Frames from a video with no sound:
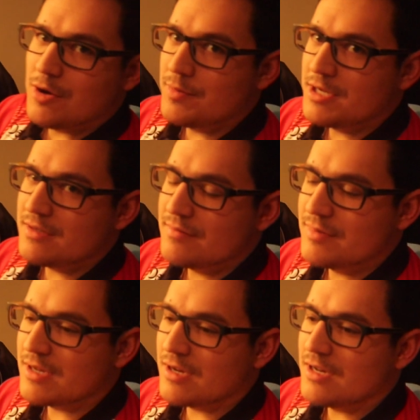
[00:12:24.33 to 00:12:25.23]
moment
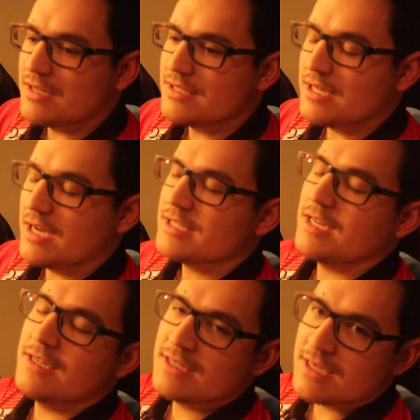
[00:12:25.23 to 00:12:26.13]
because, yes, I
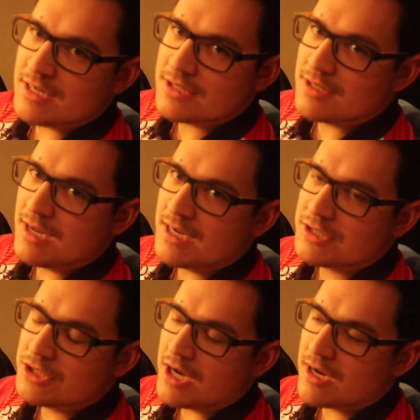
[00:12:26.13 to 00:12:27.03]
did catch the
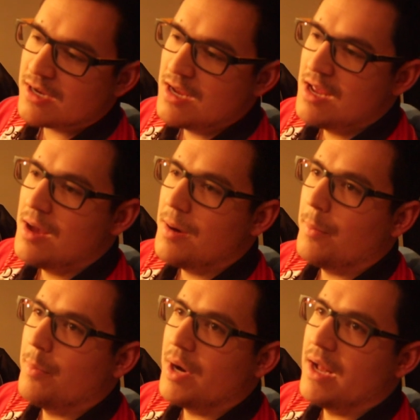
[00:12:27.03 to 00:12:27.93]
last check,
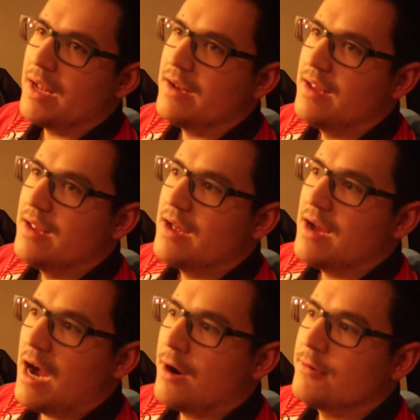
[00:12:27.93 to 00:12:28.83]
but
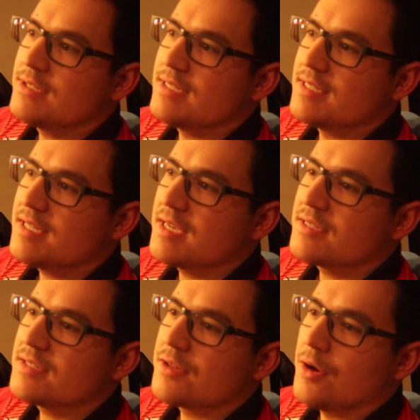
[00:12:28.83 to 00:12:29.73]
I was in
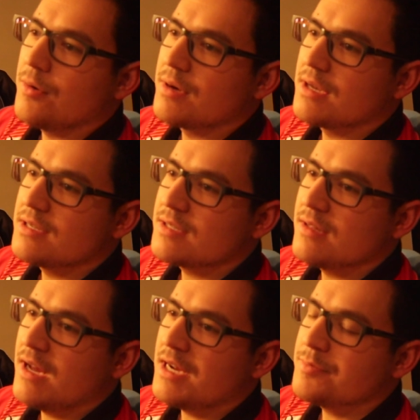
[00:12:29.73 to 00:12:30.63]
6th going into the
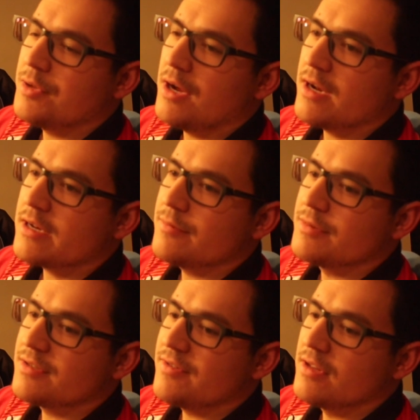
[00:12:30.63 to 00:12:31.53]
last block and
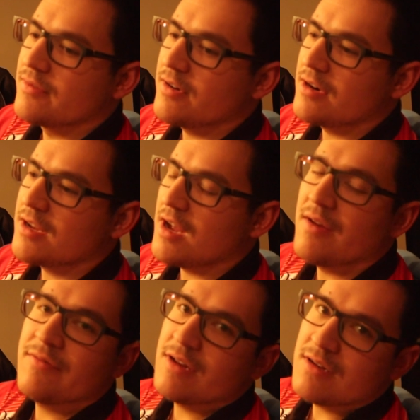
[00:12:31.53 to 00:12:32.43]
was feeling very
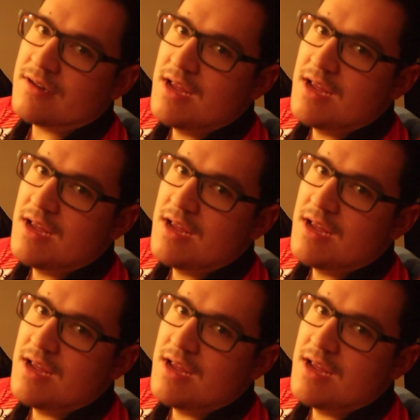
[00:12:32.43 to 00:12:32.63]
confident.